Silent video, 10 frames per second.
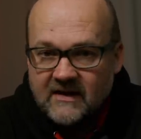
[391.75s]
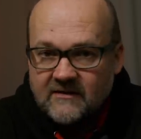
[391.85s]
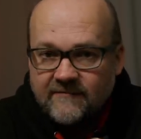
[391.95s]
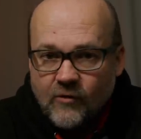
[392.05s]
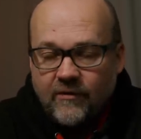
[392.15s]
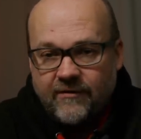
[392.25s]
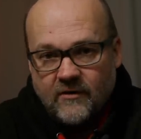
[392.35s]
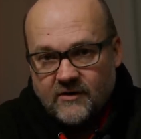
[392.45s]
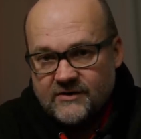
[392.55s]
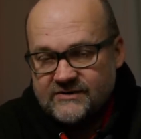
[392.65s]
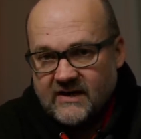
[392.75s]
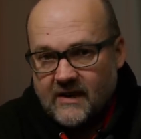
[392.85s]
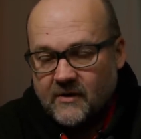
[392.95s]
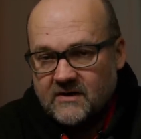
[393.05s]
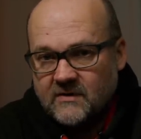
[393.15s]
four thirds
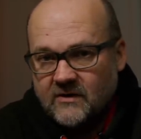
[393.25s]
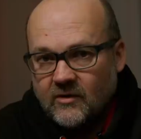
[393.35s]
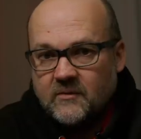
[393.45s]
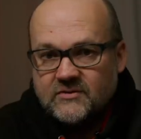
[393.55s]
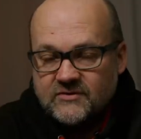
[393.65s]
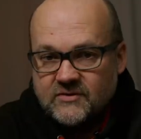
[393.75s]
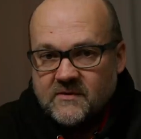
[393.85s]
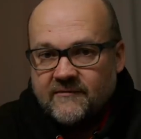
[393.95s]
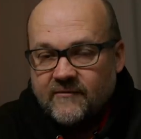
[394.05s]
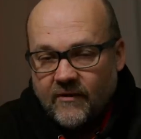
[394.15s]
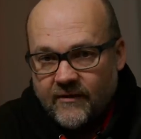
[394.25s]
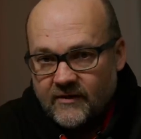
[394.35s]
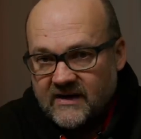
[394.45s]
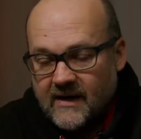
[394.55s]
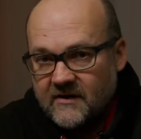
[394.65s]
cameras, when Olympus used to make four
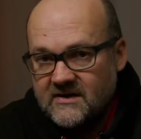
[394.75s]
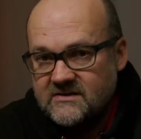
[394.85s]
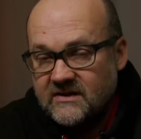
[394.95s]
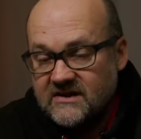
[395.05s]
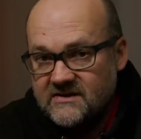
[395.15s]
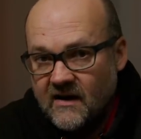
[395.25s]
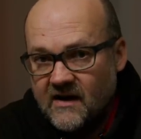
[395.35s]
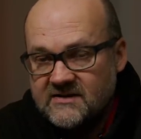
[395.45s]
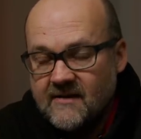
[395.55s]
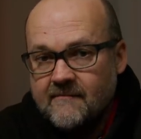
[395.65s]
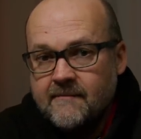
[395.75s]
third cameras, the DSLRs.